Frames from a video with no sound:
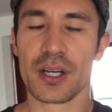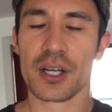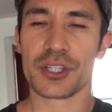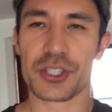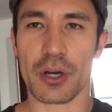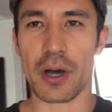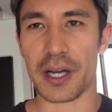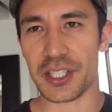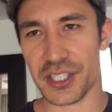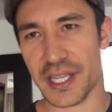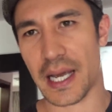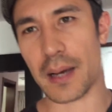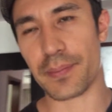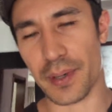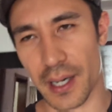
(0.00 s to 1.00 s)
So I just
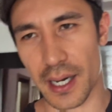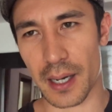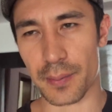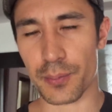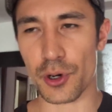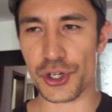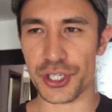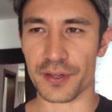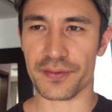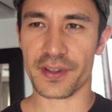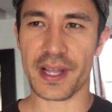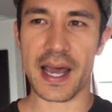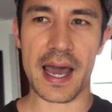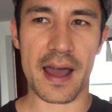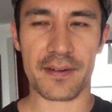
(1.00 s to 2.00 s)
kept pushing for
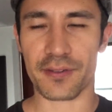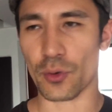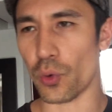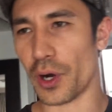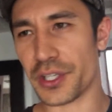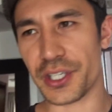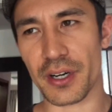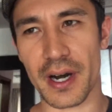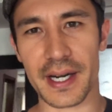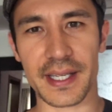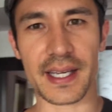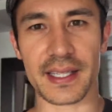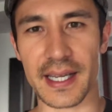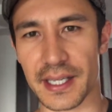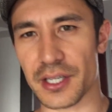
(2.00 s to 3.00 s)
that. For 1 year, I didn't
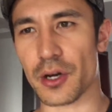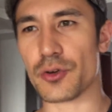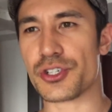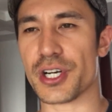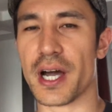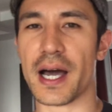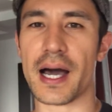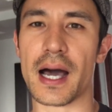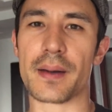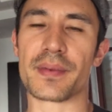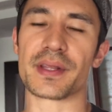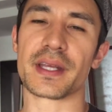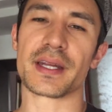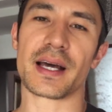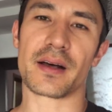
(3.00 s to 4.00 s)
get like no job,
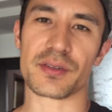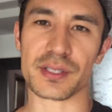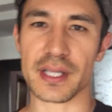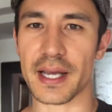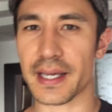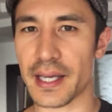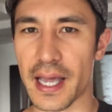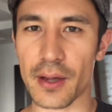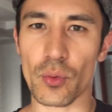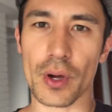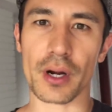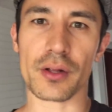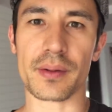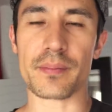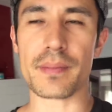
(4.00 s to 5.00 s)
and then I was like, hey,
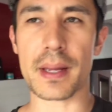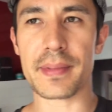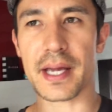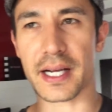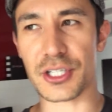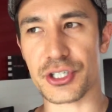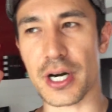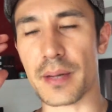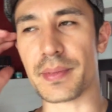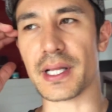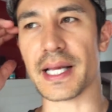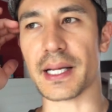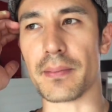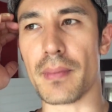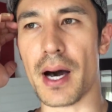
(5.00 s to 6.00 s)
maybe I can try to be
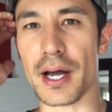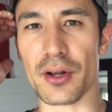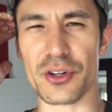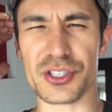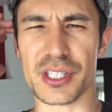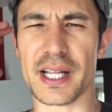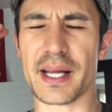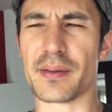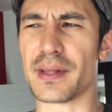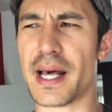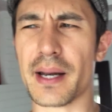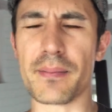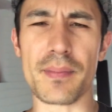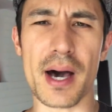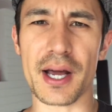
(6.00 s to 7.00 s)
like a model. There's a
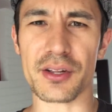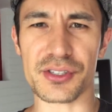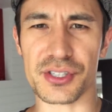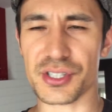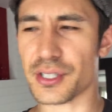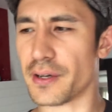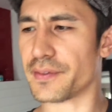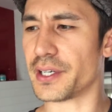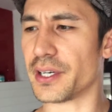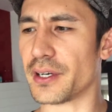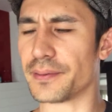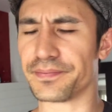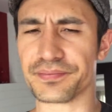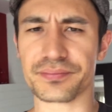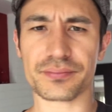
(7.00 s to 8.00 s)
lot of models and stuff here,